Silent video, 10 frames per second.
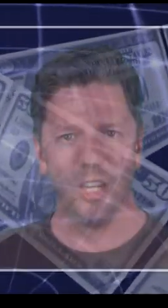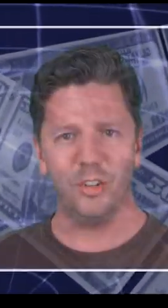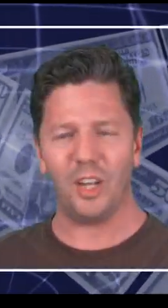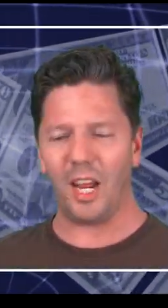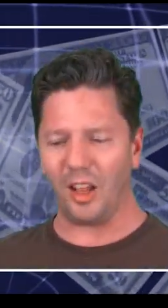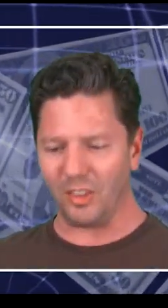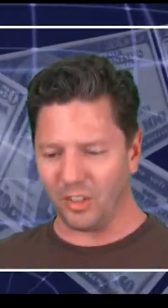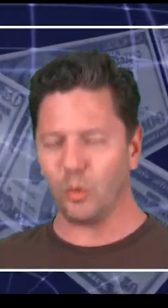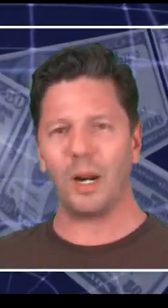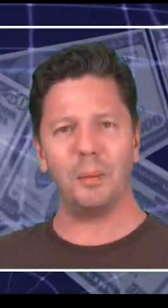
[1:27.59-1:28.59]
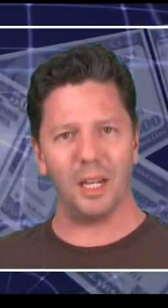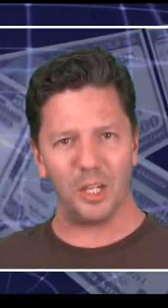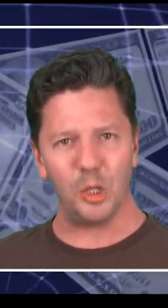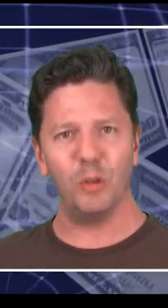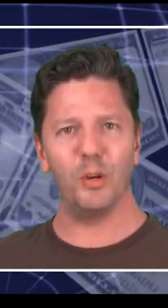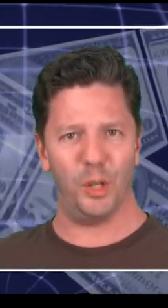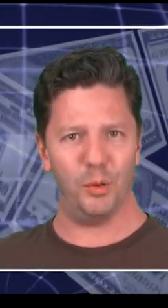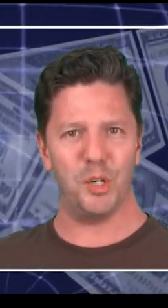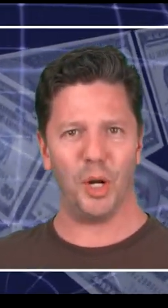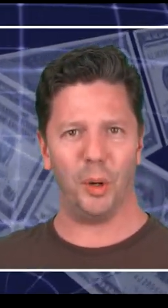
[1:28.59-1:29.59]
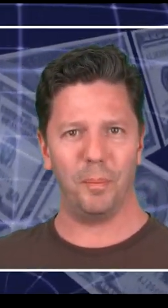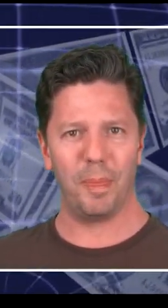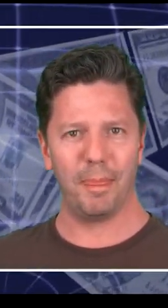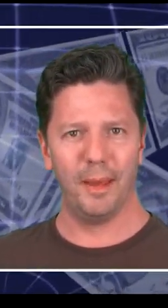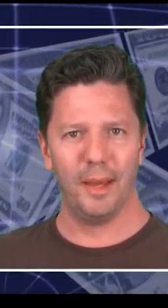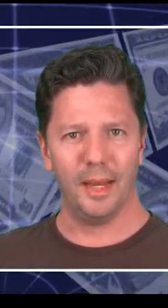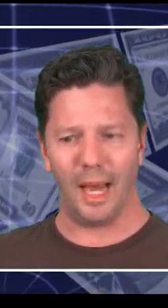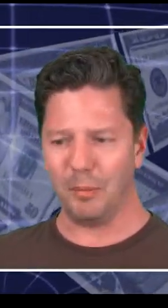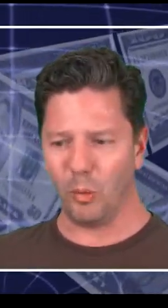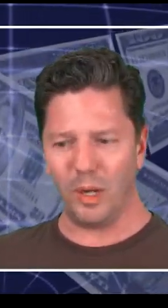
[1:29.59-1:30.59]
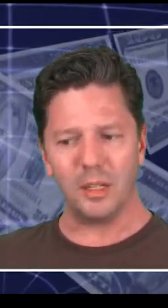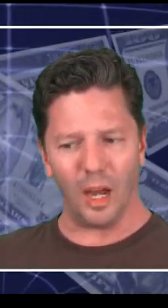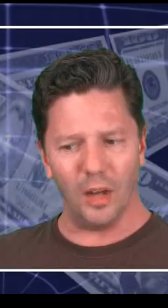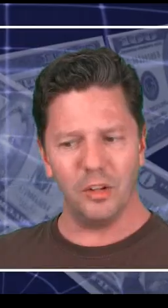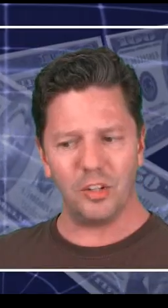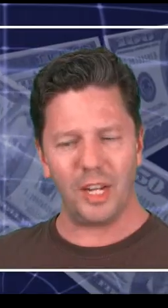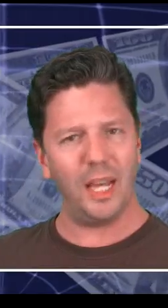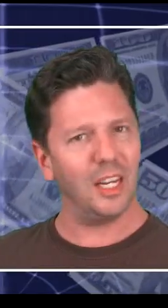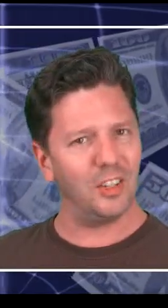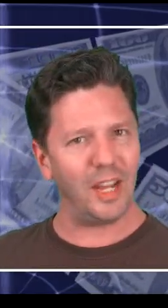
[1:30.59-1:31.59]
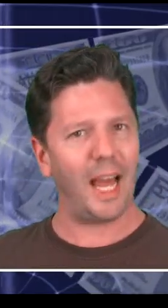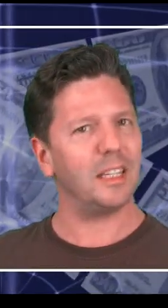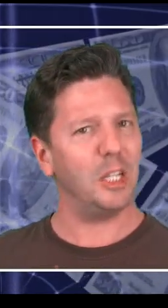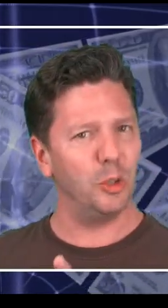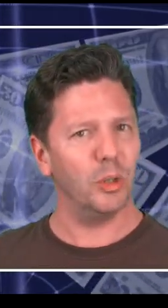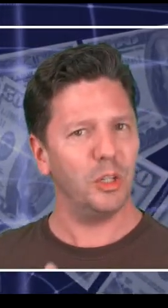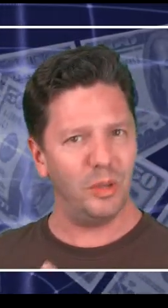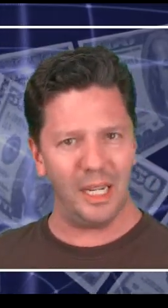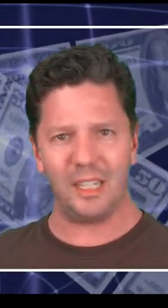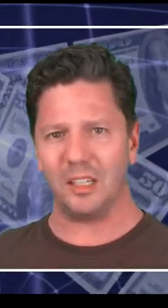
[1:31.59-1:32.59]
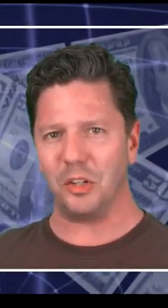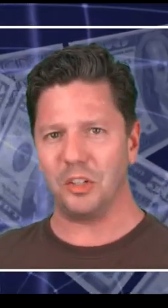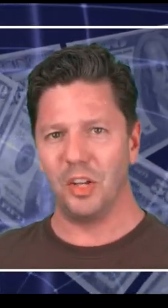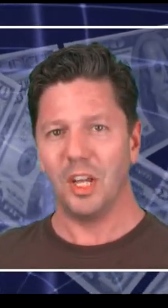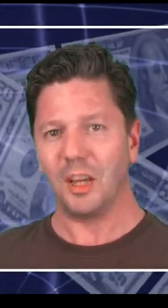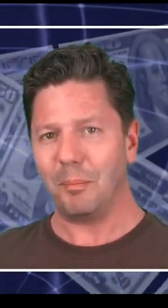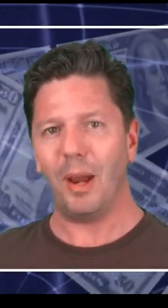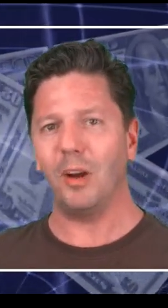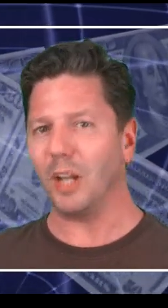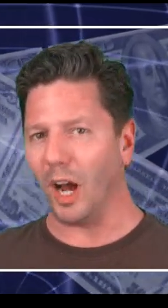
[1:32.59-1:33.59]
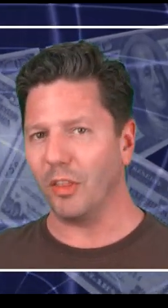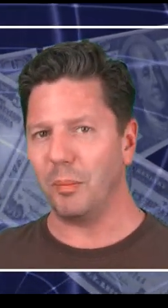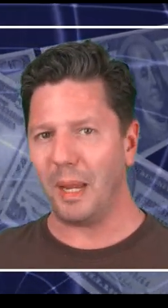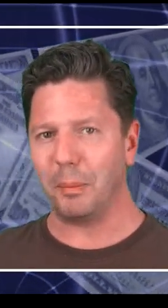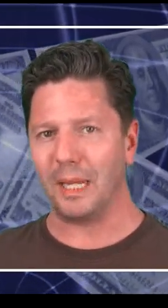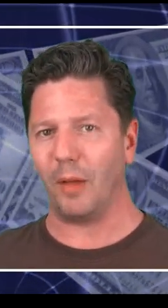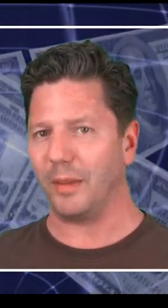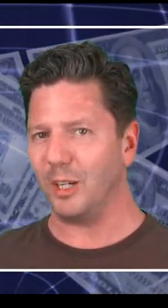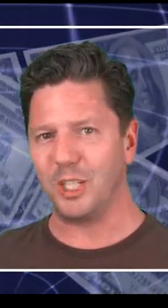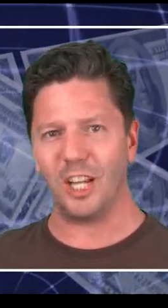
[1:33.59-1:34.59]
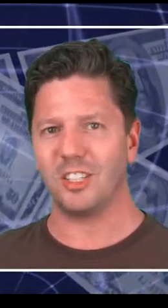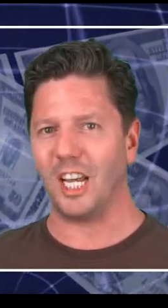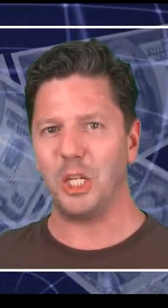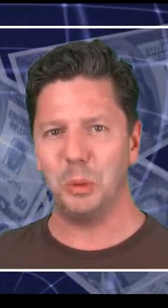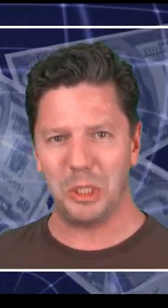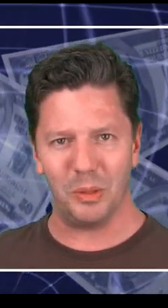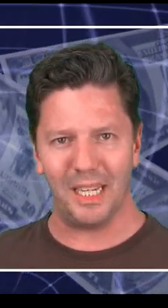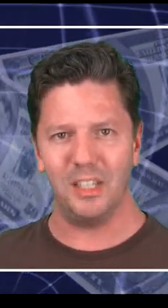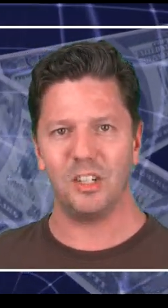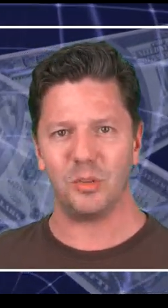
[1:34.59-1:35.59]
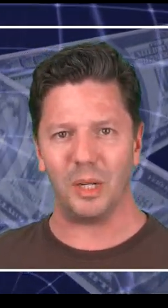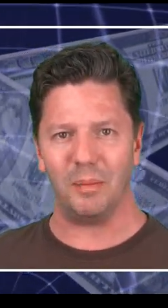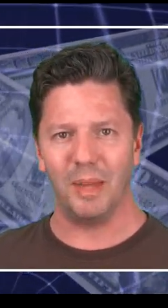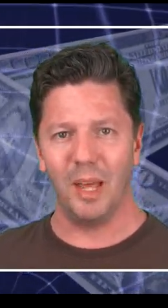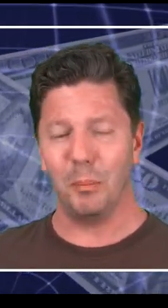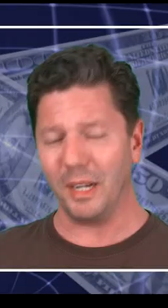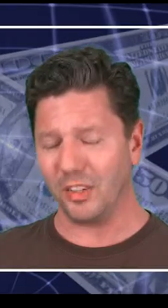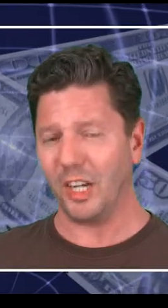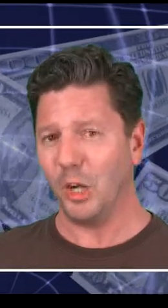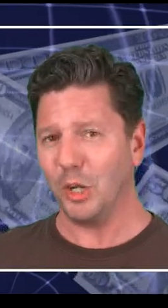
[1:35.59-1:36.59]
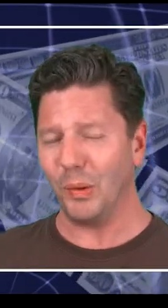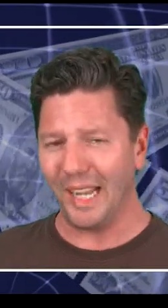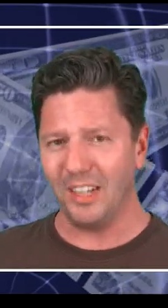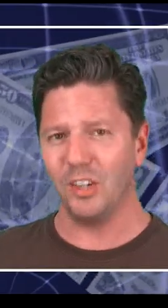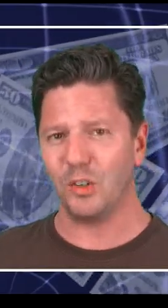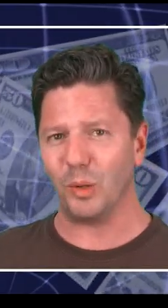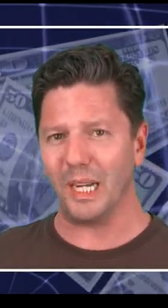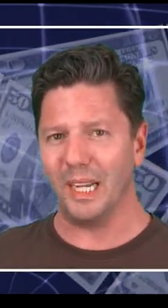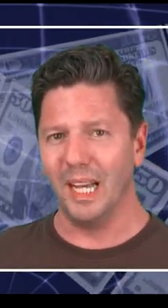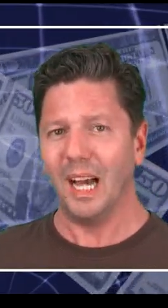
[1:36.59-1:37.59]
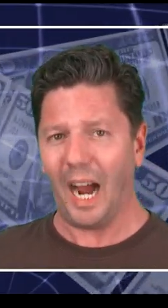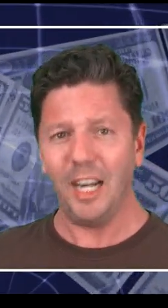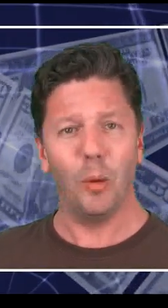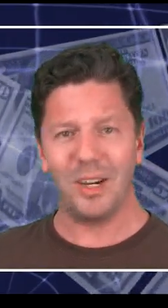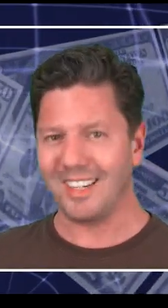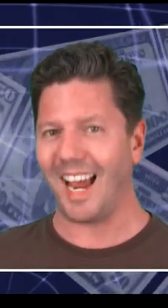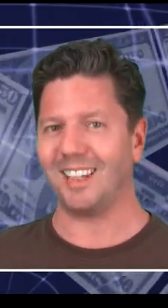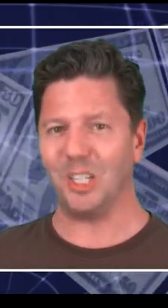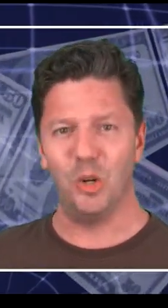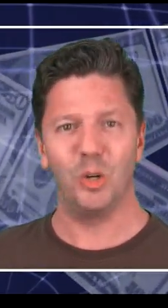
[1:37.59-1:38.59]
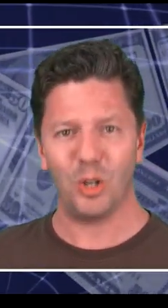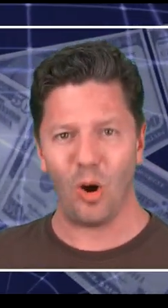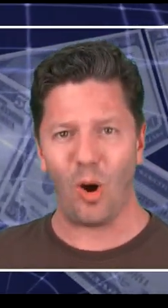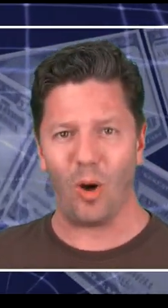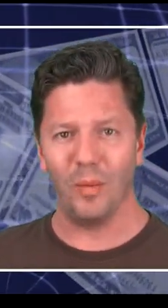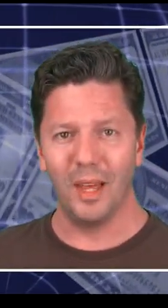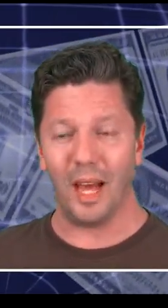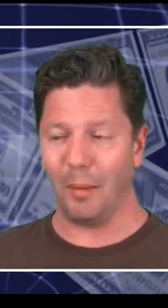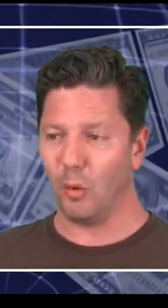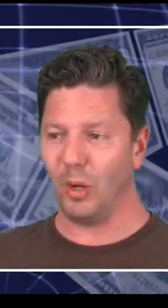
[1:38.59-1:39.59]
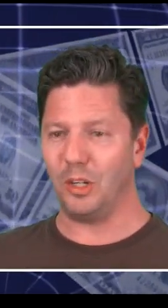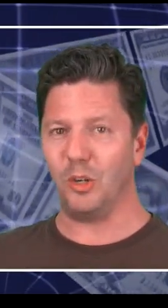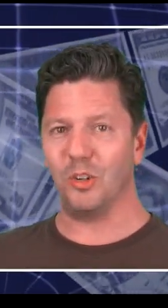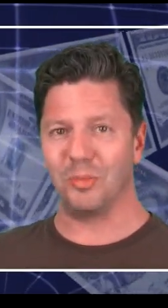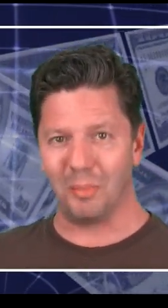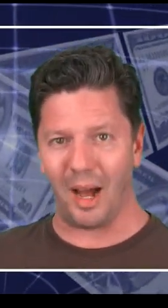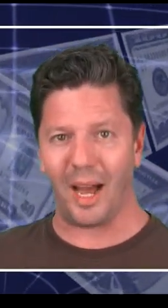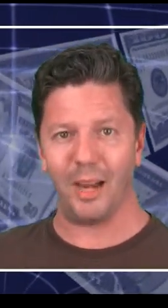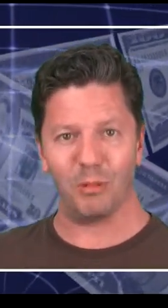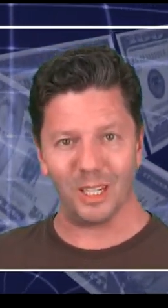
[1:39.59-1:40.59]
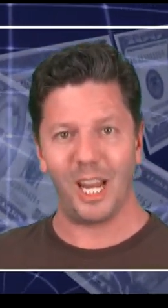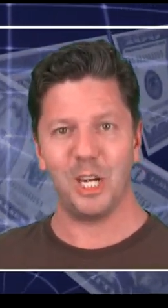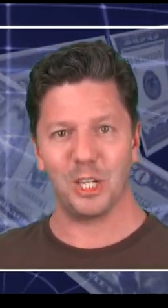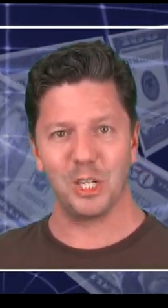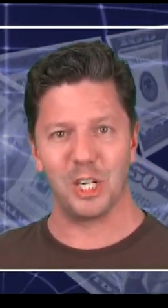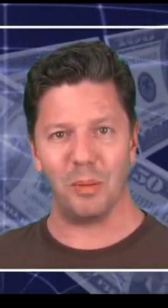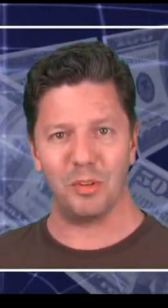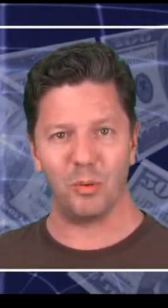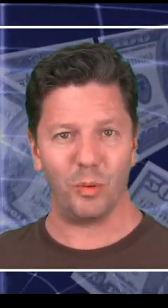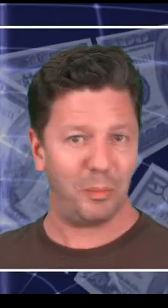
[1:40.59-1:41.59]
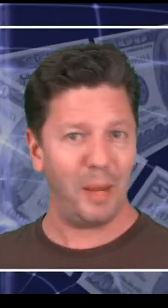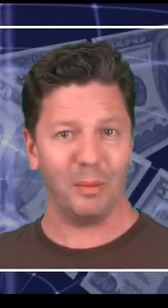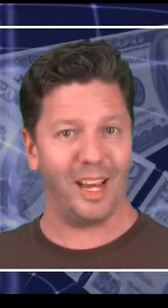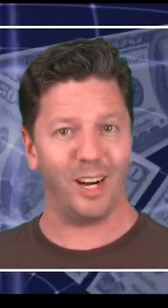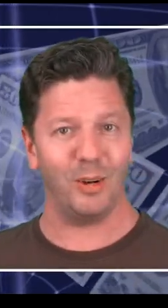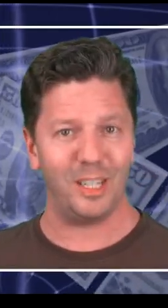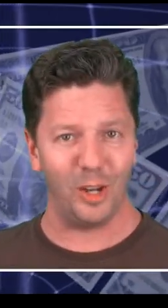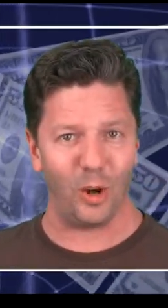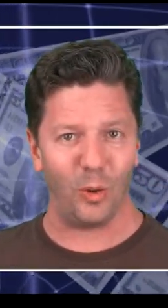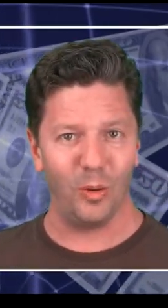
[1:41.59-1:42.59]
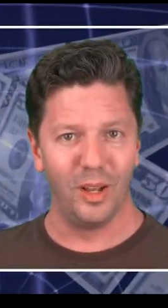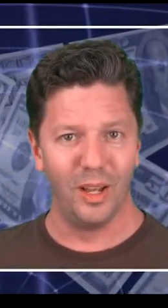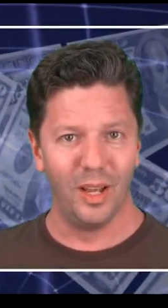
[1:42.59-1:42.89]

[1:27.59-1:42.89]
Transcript: You say, this is what I'm going to do for you, Joe. I'm going to understand exactly your uniqueness compared to other people out there just like you in your industry. Because I know your industry, I know exactly who to call. I'm going to use my relationships with people I already know